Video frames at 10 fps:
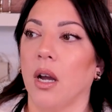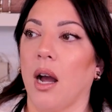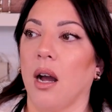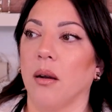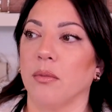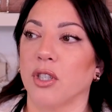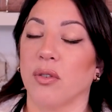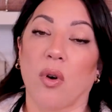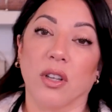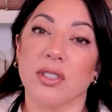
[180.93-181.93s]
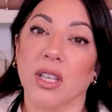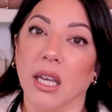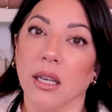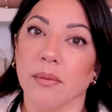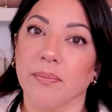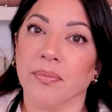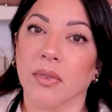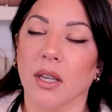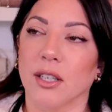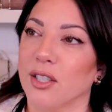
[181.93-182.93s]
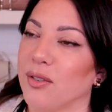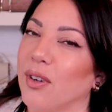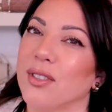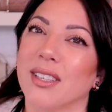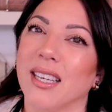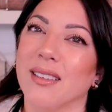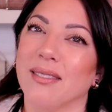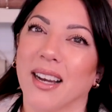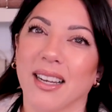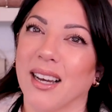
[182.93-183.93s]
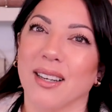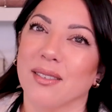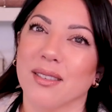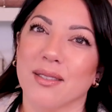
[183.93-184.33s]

Swarovski. I can't